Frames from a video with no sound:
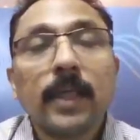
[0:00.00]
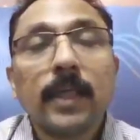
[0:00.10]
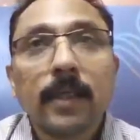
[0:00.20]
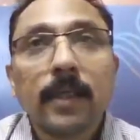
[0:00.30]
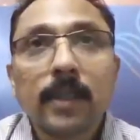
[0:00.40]

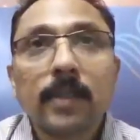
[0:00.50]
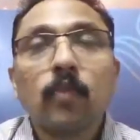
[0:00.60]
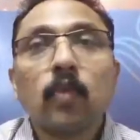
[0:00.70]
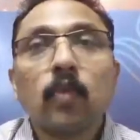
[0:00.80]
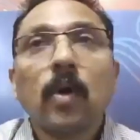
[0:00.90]
detection,
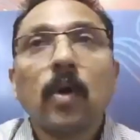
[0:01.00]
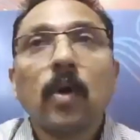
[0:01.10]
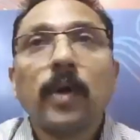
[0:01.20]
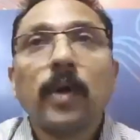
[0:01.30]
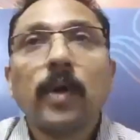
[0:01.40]
improve our
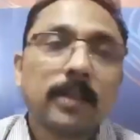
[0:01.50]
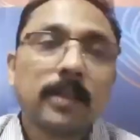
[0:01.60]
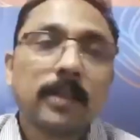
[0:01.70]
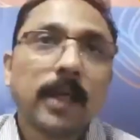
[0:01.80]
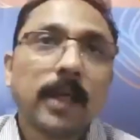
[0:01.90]
detection
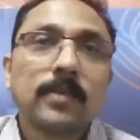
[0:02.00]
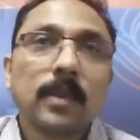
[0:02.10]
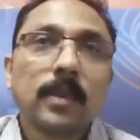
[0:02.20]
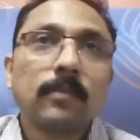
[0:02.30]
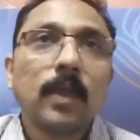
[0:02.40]
mechanism
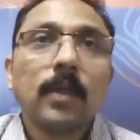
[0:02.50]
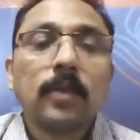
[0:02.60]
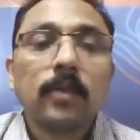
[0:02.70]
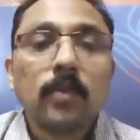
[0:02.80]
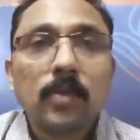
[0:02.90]

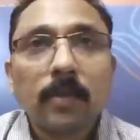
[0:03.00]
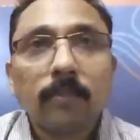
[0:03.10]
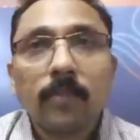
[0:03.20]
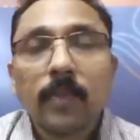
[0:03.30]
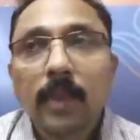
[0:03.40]
using
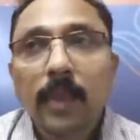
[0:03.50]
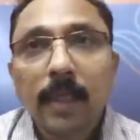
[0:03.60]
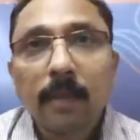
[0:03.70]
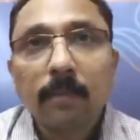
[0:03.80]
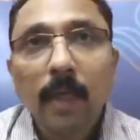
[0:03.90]

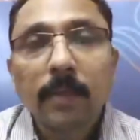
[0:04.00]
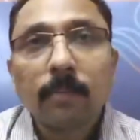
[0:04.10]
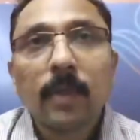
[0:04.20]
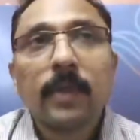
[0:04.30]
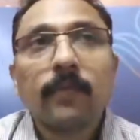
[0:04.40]
creating
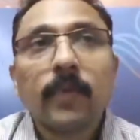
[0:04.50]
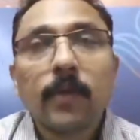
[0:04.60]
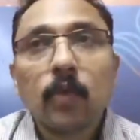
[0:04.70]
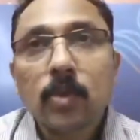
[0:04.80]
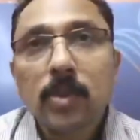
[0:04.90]
multiple
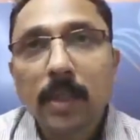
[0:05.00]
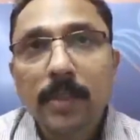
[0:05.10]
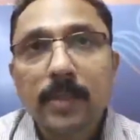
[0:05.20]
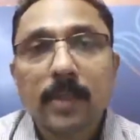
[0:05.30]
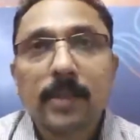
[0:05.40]
different use
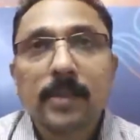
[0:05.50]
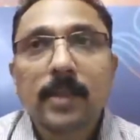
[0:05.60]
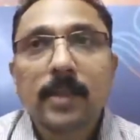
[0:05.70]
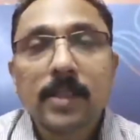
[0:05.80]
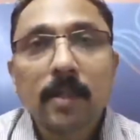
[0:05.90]

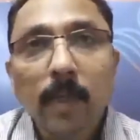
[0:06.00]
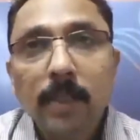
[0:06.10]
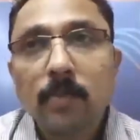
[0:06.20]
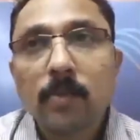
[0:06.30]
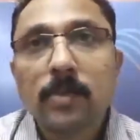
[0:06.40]
cases,
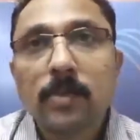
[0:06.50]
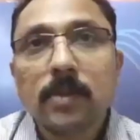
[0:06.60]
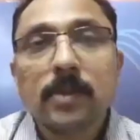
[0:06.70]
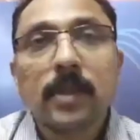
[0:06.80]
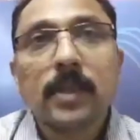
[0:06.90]
customized use
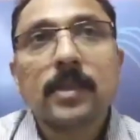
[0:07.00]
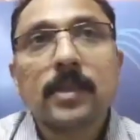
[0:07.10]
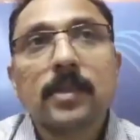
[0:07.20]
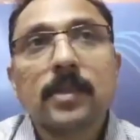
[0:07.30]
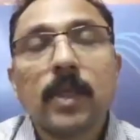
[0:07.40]

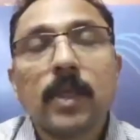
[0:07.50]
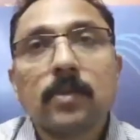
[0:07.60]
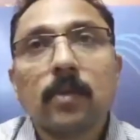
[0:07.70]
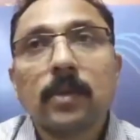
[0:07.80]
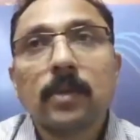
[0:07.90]
cases based
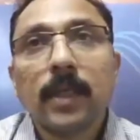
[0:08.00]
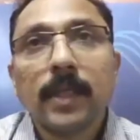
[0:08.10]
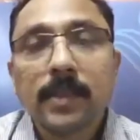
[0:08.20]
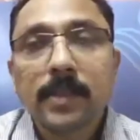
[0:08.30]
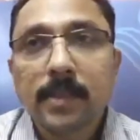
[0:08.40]
on the
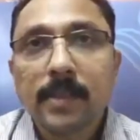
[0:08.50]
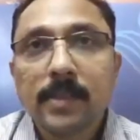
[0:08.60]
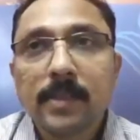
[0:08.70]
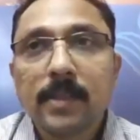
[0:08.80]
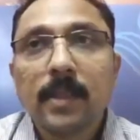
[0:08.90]
latest
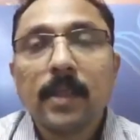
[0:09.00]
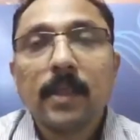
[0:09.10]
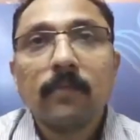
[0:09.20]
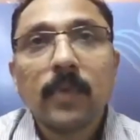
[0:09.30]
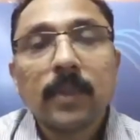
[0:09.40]
trends,
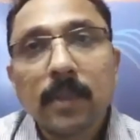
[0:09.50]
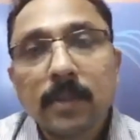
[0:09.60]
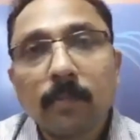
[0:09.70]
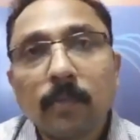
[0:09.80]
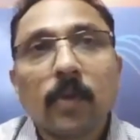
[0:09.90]
with the
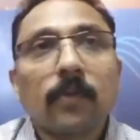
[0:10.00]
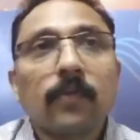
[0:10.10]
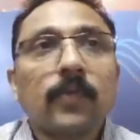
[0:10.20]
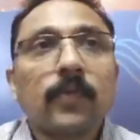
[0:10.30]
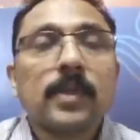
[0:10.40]
support
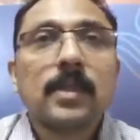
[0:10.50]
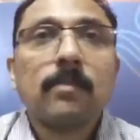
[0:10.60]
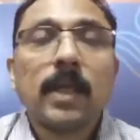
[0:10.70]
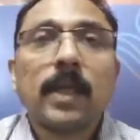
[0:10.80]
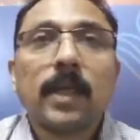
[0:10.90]
of
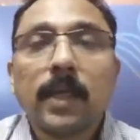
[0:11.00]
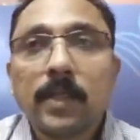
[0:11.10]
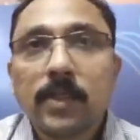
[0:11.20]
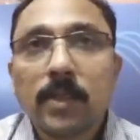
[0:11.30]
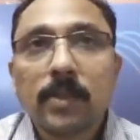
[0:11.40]
SIM
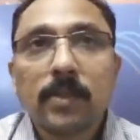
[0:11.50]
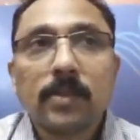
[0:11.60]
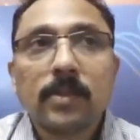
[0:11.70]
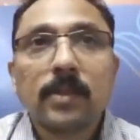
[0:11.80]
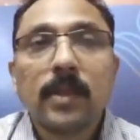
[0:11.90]

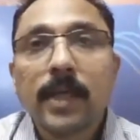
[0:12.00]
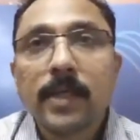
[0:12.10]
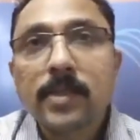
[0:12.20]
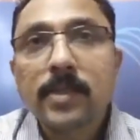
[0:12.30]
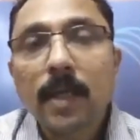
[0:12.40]
integrations,
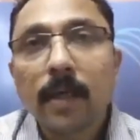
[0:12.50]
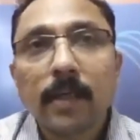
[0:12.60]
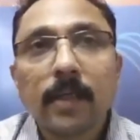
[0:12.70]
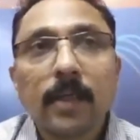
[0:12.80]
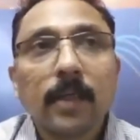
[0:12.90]

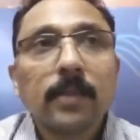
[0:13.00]
XDR.